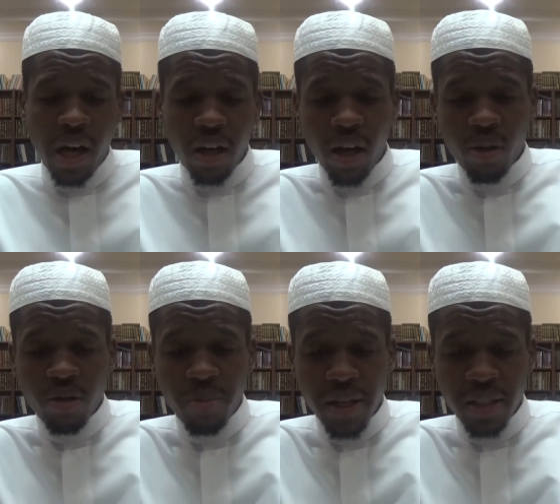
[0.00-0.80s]
Allah
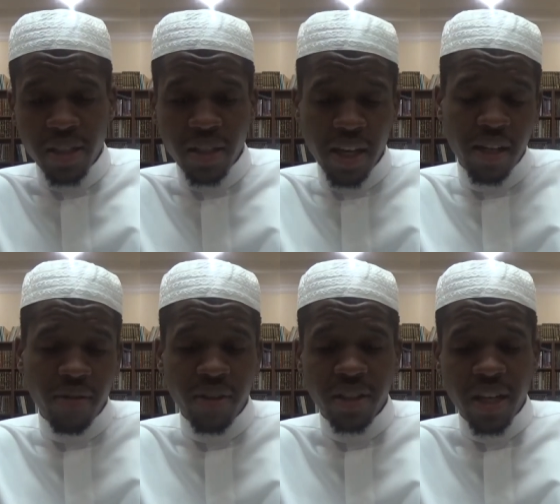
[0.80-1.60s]
knows best. This is the end
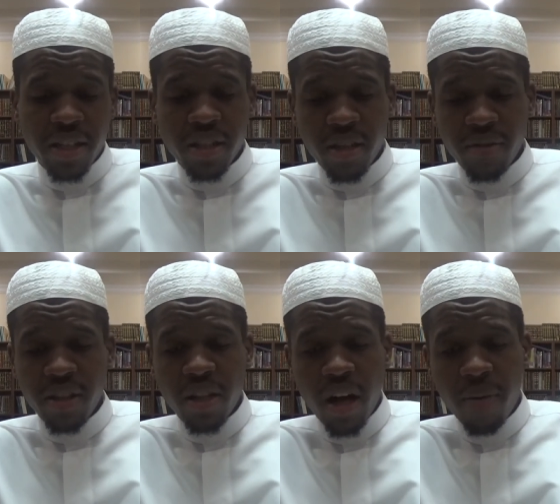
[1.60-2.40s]
of this session of
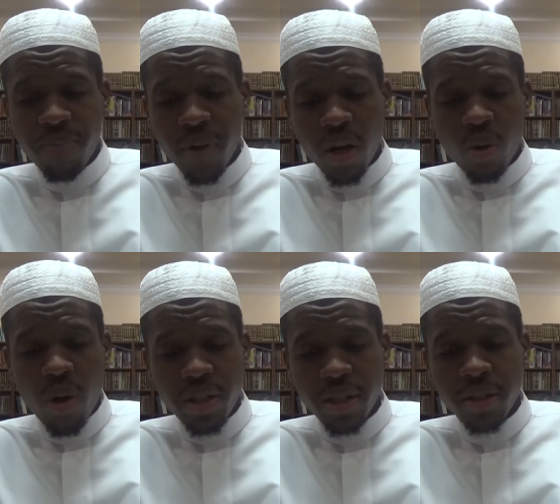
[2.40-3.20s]
these um,
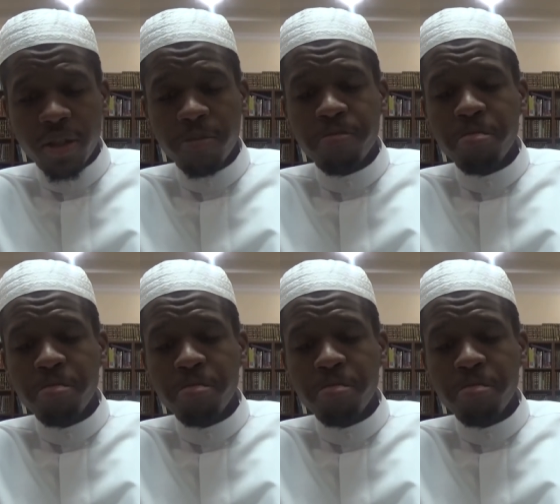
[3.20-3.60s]
questions.